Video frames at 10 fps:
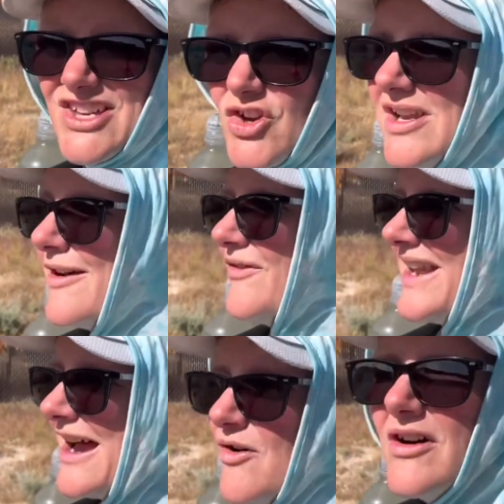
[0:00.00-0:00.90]
sign out for
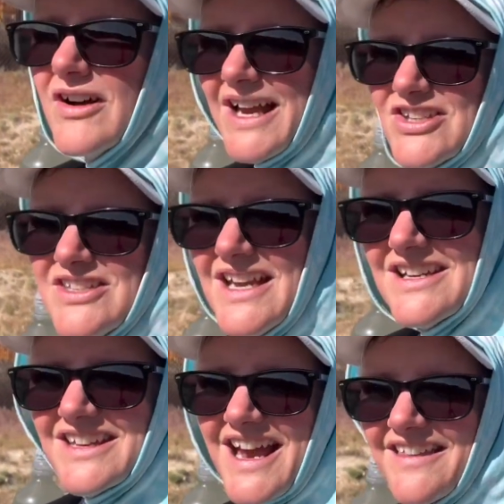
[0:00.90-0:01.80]
now. I'll catch you
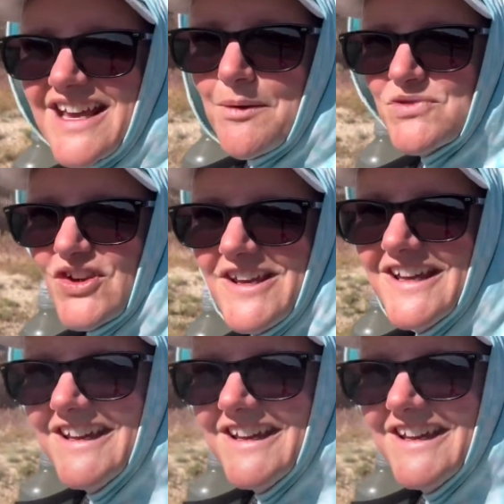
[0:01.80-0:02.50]
next at the campsite.